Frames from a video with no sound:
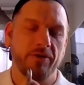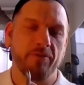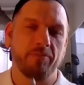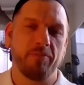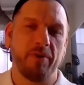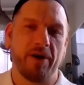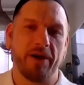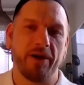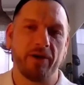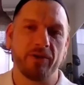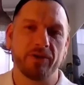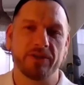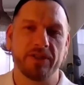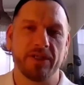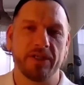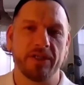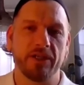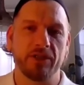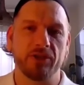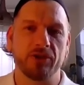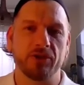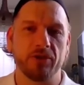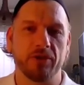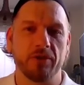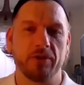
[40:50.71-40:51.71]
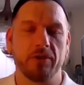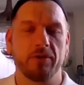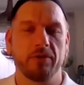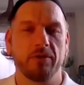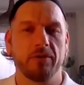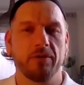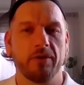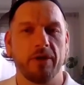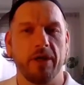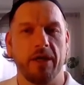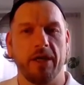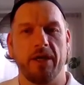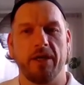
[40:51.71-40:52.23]
the biosignature
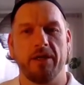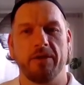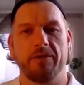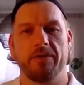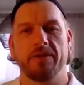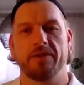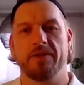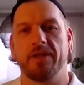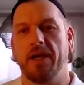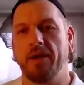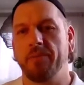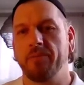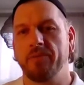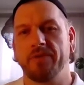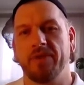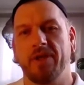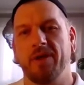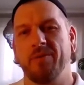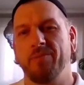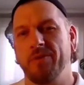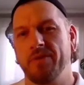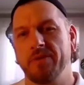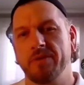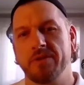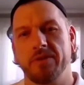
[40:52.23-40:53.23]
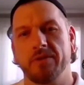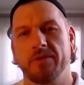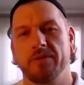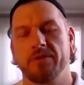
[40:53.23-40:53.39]
and the timestamp.